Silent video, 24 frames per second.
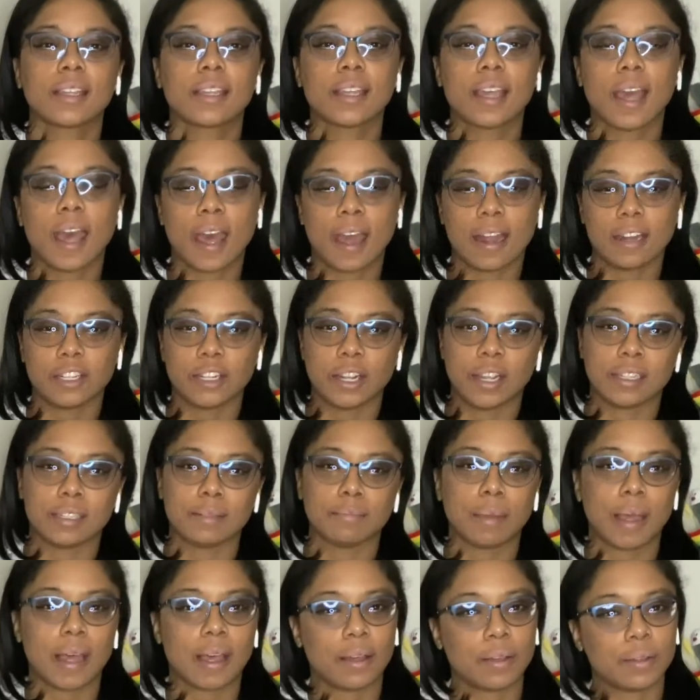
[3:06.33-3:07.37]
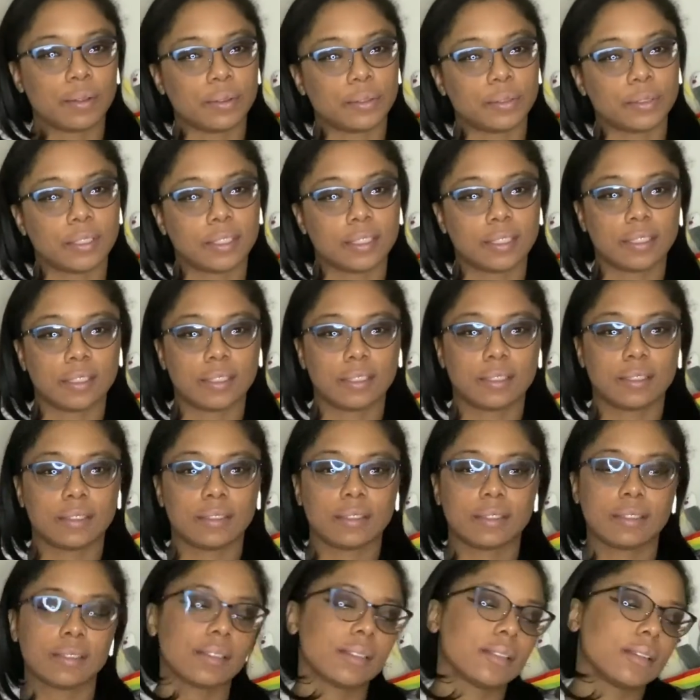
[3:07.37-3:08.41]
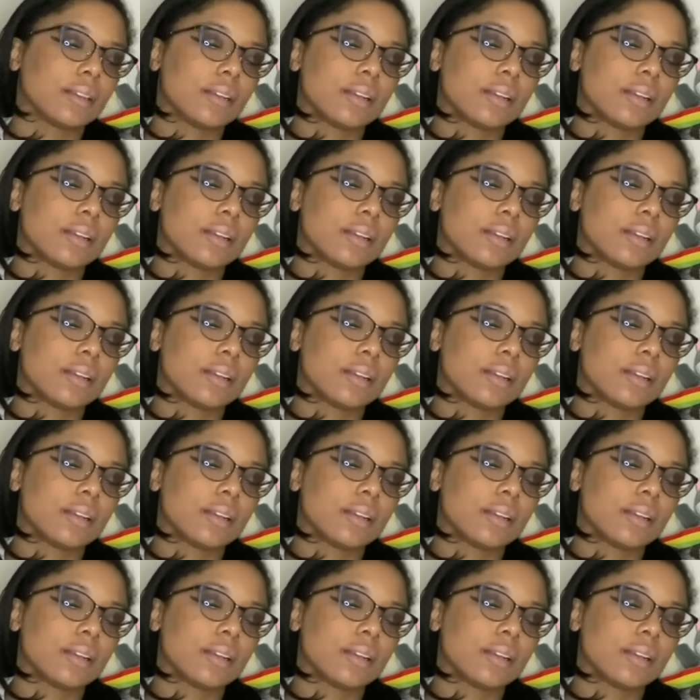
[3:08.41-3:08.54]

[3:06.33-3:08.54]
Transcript: cat chase mouse,